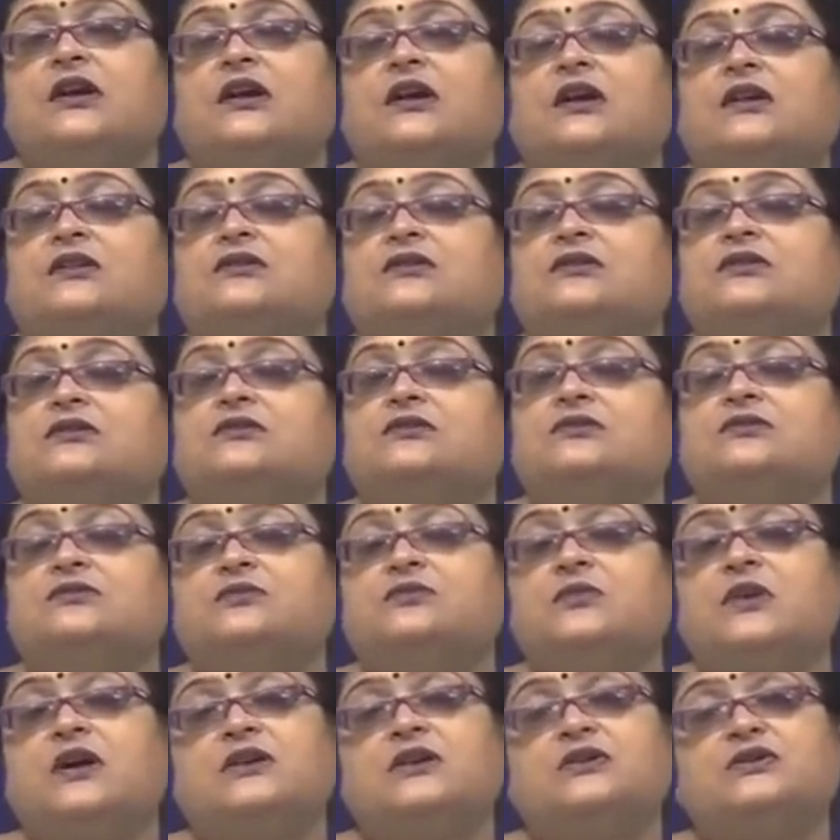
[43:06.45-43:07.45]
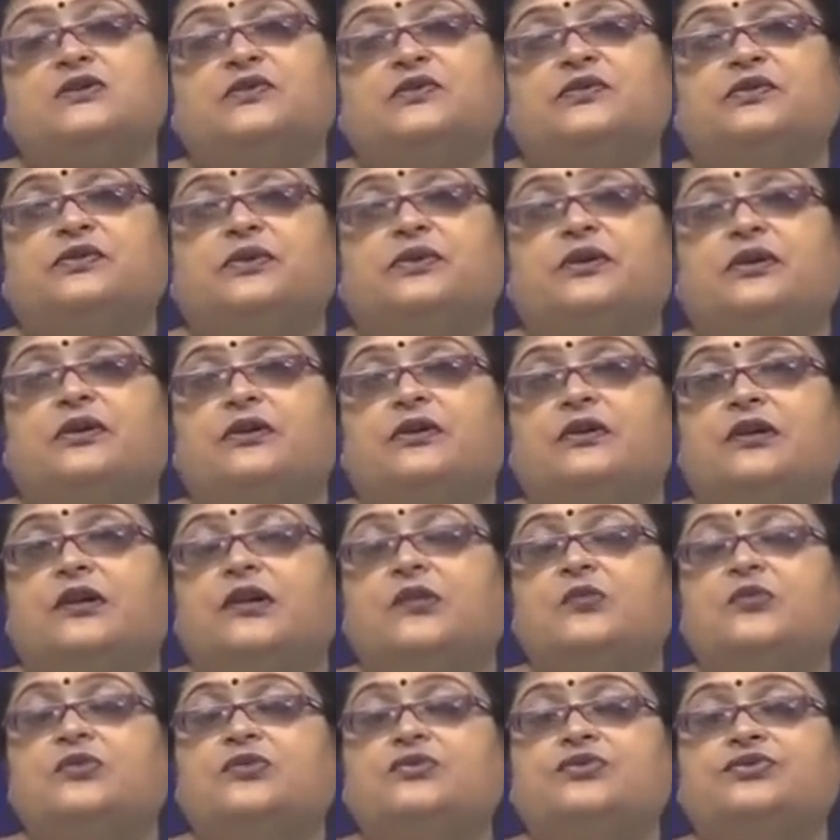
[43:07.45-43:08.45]
and much of our
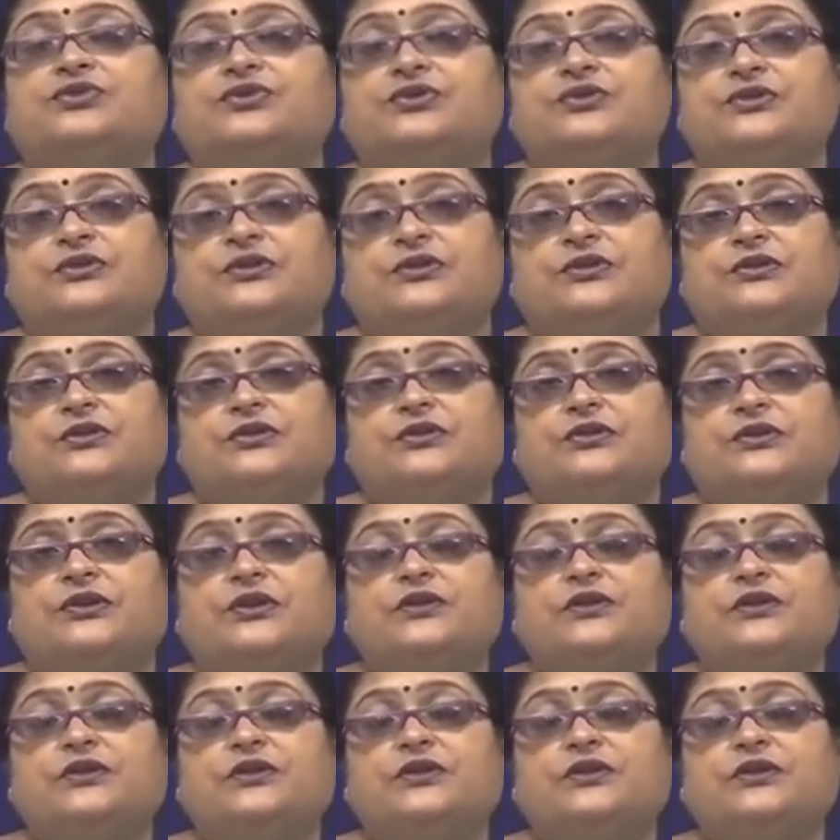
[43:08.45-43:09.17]
emotional